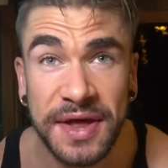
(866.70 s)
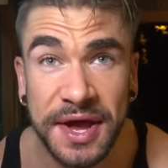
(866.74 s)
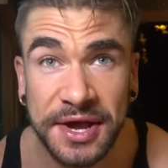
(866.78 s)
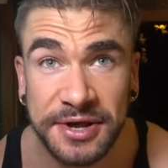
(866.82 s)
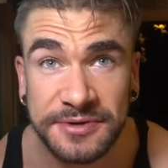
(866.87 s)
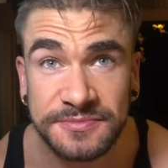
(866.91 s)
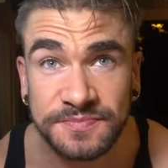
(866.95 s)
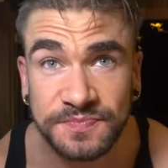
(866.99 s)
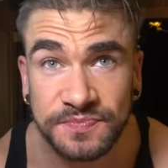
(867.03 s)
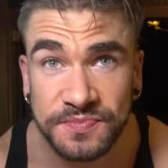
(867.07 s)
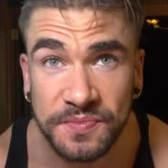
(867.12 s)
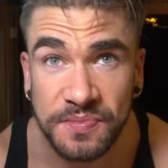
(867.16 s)
had like
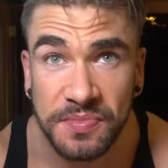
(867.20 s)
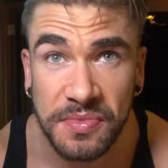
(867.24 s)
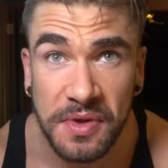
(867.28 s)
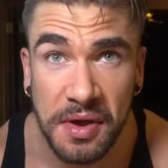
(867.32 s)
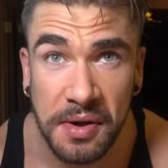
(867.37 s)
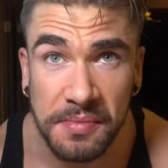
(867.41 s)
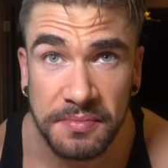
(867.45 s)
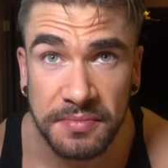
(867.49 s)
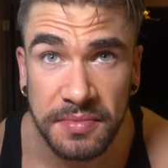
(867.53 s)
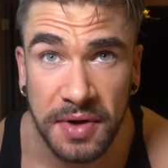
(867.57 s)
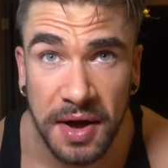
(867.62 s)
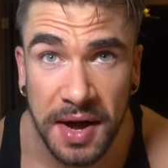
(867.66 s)

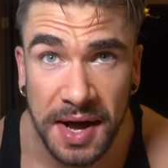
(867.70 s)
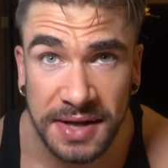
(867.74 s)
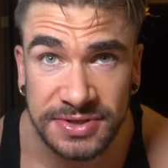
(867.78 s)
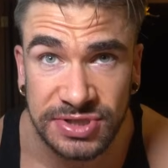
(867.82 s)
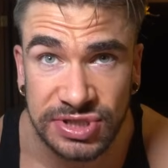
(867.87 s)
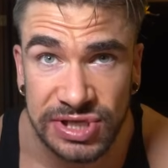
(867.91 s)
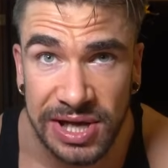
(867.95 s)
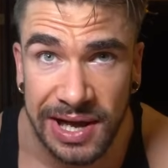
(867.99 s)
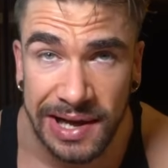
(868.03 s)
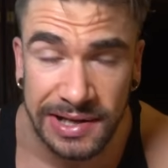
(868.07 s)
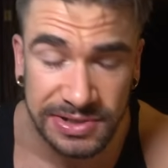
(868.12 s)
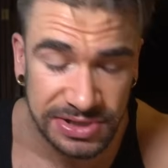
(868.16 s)
hot
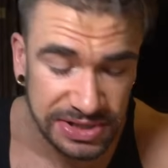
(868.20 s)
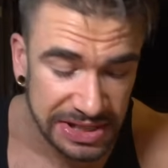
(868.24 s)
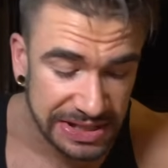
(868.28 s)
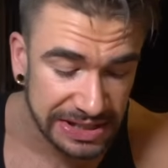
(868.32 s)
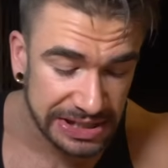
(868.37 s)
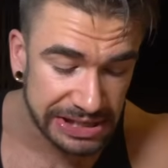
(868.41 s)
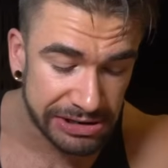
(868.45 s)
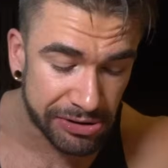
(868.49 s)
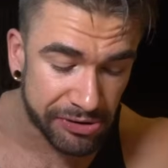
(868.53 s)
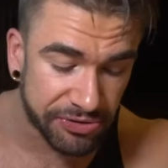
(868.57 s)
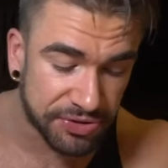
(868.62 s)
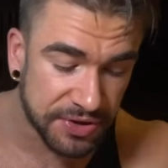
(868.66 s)
sauce
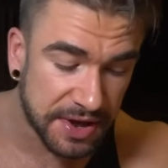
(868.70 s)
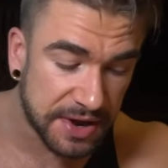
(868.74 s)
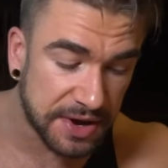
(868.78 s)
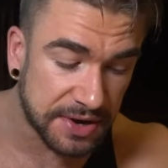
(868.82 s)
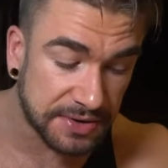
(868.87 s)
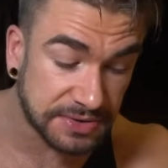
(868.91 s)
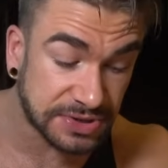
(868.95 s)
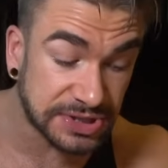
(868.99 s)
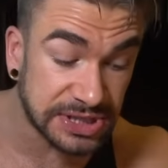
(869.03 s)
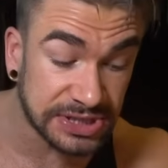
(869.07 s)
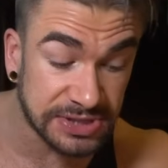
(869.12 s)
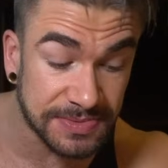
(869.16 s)
since
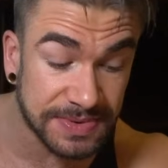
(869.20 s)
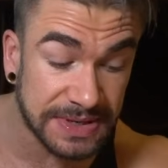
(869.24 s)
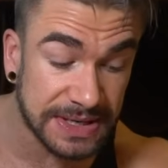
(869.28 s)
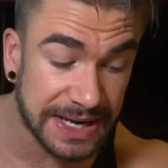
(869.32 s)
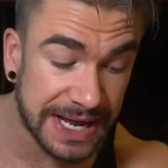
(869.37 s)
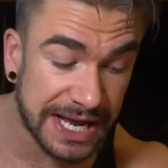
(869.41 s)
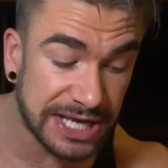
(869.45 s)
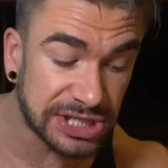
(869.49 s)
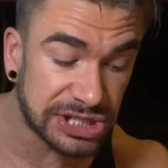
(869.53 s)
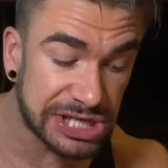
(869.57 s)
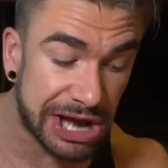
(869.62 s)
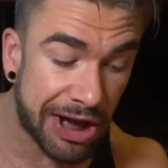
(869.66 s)
I've been in
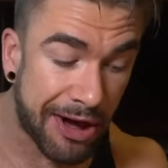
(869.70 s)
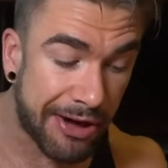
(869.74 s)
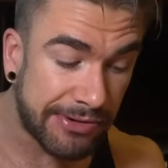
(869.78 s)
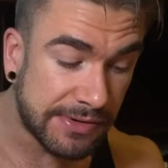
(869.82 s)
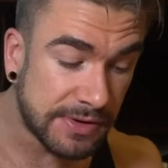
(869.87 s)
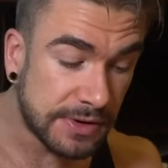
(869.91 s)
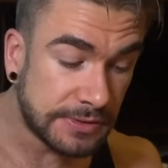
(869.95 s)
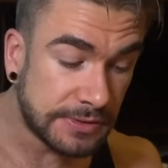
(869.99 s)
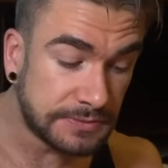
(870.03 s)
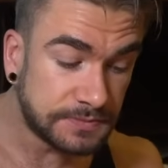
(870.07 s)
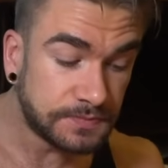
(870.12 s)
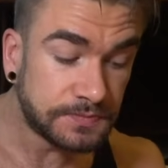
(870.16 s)
Asia.
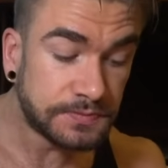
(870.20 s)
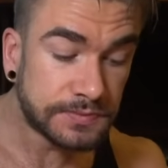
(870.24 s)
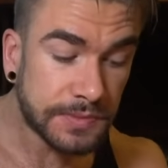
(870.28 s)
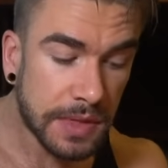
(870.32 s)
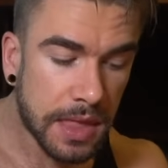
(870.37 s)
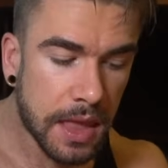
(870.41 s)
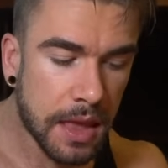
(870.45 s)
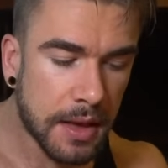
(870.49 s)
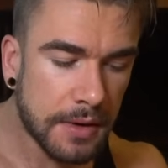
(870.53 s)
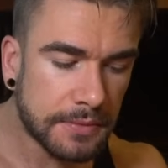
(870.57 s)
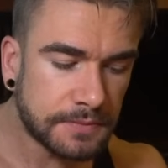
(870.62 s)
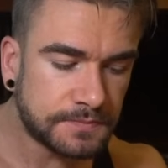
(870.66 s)

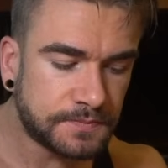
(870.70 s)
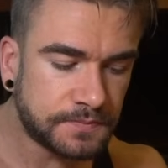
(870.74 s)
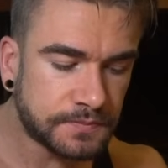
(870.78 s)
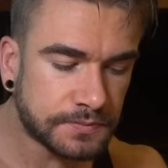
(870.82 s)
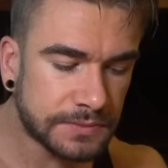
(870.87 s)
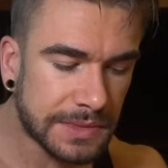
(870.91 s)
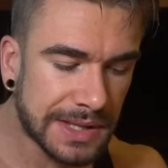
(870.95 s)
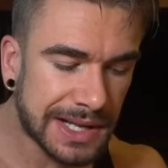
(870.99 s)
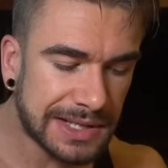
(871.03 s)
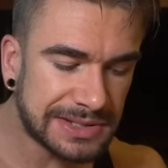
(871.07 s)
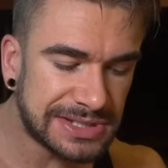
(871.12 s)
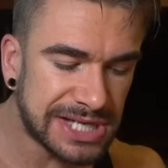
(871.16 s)

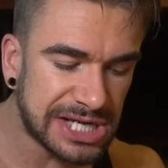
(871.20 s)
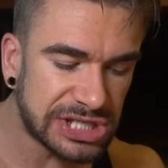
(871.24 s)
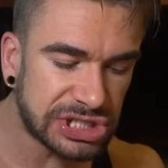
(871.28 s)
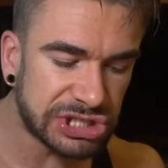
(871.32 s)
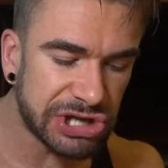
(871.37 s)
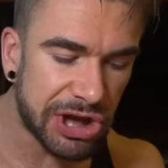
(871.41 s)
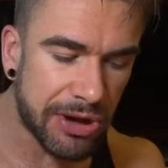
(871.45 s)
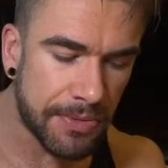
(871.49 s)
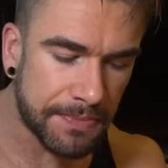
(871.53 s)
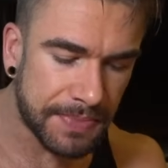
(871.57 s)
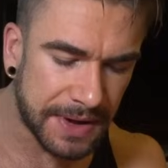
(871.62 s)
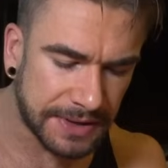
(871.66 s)
Tastes
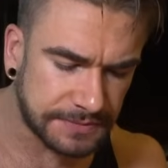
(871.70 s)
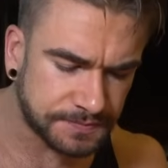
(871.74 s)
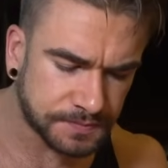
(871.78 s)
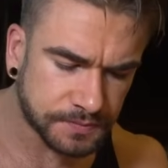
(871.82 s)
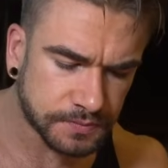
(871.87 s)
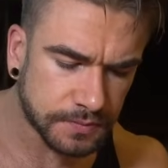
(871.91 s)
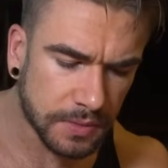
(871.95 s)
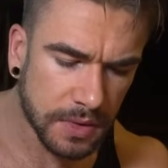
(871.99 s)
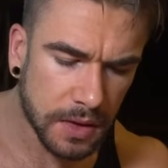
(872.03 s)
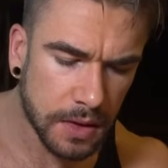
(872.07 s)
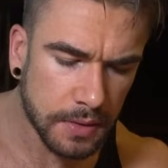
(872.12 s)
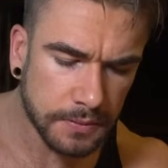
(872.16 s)
good, but
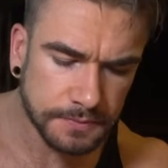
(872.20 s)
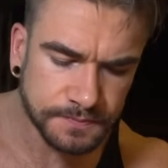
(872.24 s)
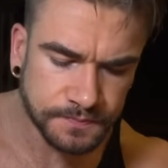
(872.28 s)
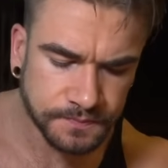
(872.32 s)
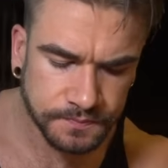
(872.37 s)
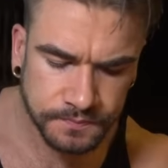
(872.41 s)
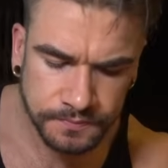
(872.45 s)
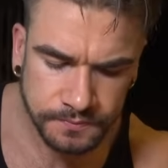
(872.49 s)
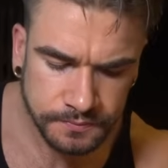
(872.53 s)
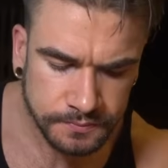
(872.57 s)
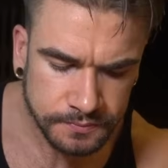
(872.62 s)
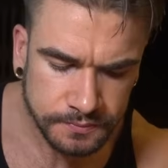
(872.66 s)

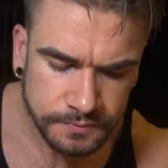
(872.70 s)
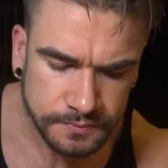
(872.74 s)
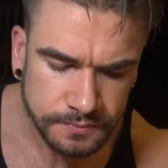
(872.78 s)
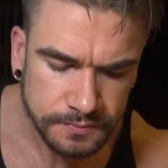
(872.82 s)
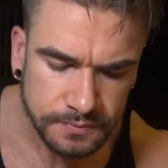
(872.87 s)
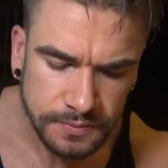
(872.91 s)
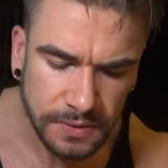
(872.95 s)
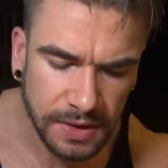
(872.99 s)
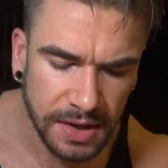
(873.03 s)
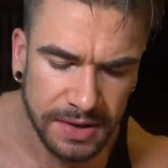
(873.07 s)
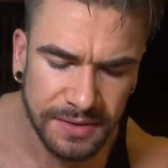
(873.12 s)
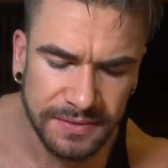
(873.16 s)

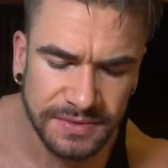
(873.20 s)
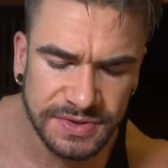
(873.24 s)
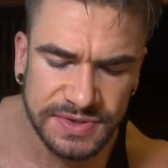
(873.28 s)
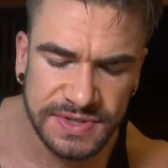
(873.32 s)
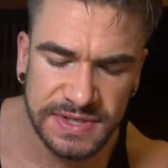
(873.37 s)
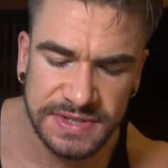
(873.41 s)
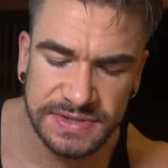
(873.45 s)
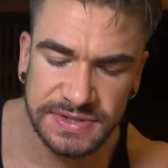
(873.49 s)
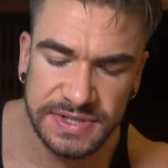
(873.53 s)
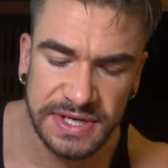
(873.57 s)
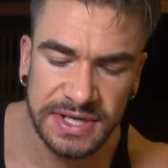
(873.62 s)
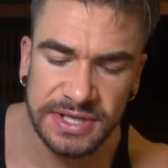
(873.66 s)
even just
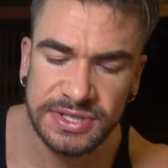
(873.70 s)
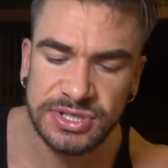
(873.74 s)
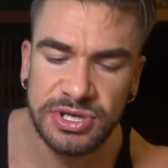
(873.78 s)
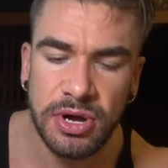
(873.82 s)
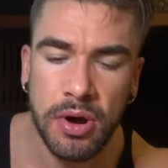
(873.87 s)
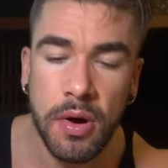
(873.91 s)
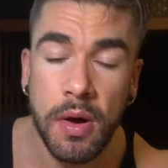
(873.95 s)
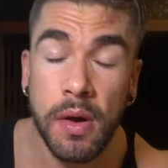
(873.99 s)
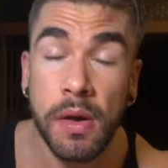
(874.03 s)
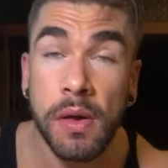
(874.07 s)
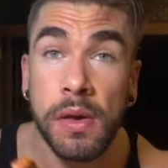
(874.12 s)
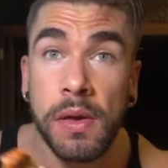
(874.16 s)
as is.
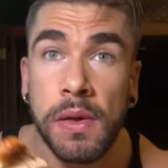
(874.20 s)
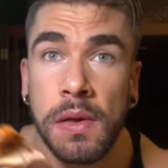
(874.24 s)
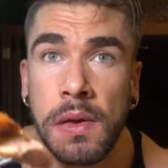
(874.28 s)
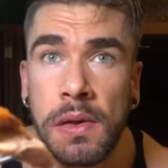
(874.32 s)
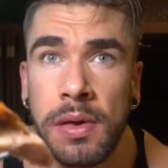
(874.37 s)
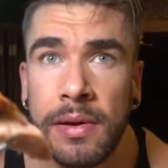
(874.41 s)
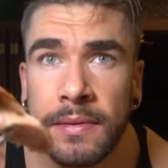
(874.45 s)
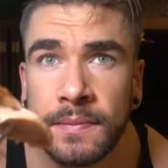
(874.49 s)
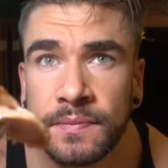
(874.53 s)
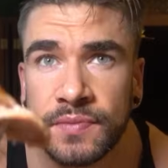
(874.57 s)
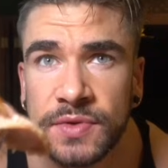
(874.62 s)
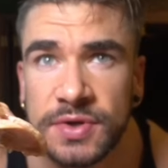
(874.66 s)

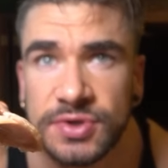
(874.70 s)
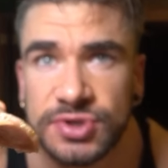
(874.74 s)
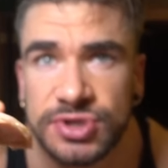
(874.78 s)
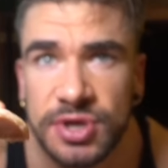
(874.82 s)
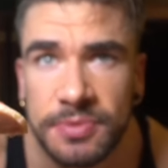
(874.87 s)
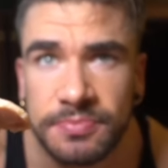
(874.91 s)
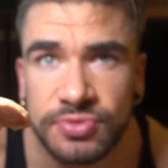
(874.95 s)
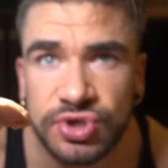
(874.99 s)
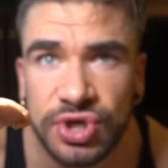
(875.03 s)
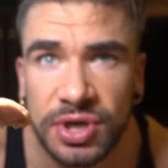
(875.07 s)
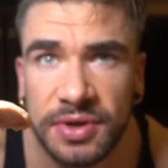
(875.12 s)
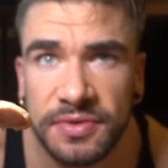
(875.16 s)
These are
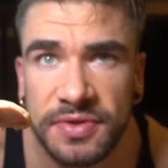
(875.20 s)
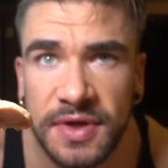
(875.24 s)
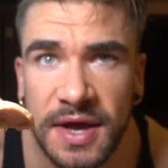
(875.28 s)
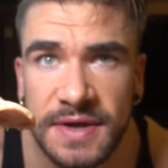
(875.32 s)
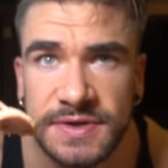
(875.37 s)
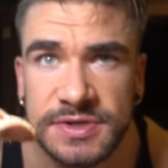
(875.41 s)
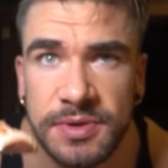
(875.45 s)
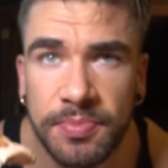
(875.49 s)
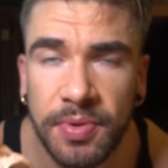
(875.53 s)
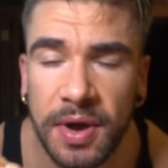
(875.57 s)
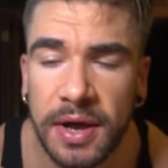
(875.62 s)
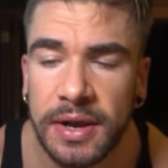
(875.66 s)
some chicken
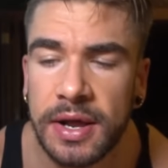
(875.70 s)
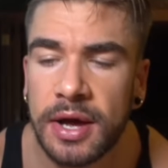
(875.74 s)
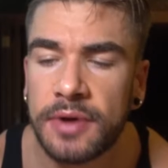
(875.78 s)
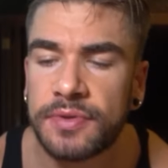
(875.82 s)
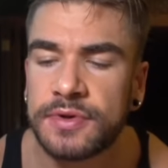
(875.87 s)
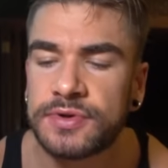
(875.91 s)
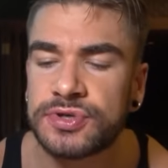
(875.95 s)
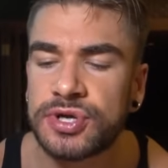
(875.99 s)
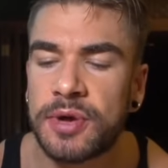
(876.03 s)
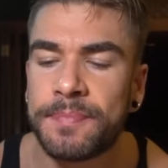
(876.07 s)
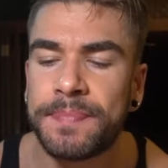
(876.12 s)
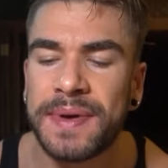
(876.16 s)
thighs we brought out.
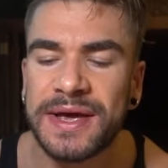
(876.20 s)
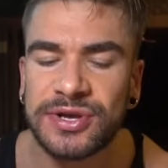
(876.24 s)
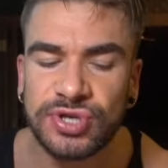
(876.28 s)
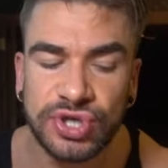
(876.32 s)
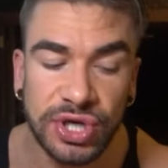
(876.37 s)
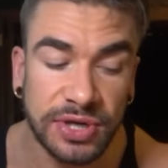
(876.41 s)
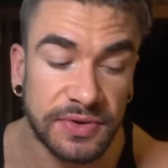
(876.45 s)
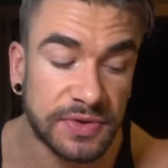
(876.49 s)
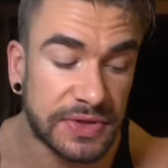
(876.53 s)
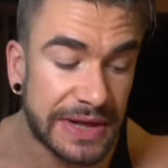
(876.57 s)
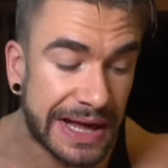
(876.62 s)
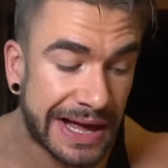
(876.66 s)
These are baked
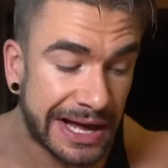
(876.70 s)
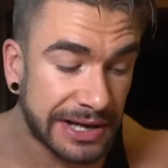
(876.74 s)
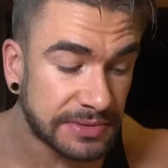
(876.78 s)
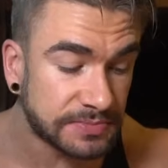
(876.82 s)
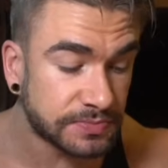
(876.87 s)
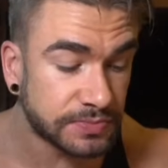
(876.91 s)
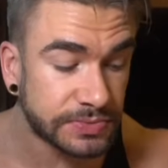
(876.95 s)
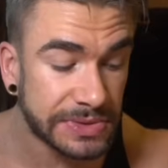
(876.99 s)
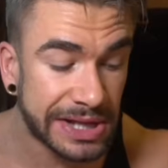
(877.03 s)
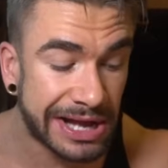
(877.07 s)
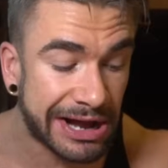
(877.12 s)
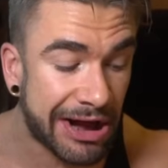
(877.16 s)
chicken thigh.
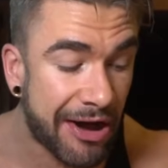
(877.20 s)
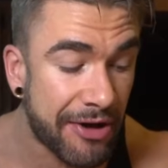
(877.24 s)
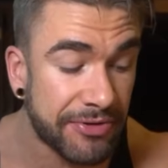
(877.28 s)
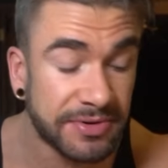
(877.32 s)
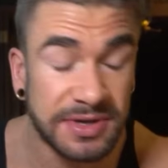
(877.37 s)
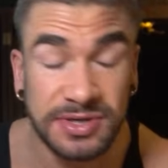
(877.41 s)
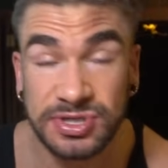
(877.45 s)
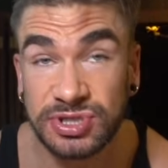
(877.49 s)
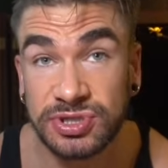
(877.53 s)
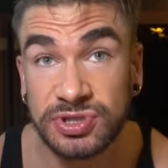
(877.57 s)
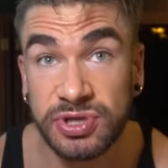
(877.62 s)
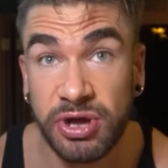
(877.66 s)
I got them
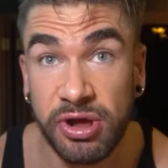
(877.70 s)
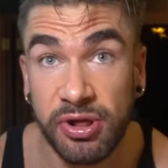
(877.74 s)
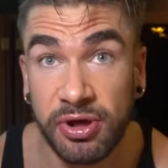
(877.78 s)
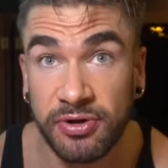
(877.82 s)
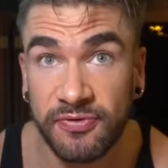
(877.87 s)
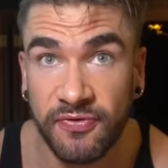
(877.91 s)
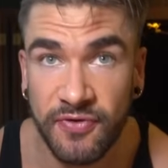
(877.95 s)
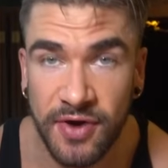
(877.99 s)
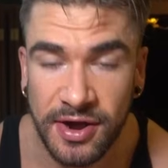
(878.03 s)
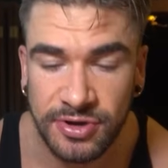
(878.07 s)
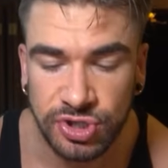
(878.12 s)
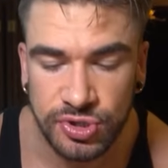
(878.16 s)
because they look
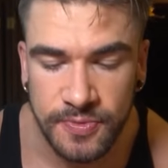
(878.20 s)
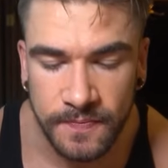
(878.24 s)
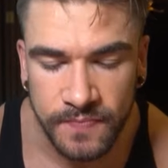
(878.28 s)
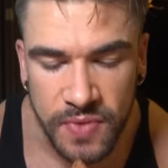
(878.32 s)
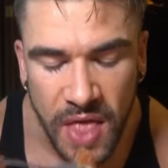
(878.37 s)
fresh.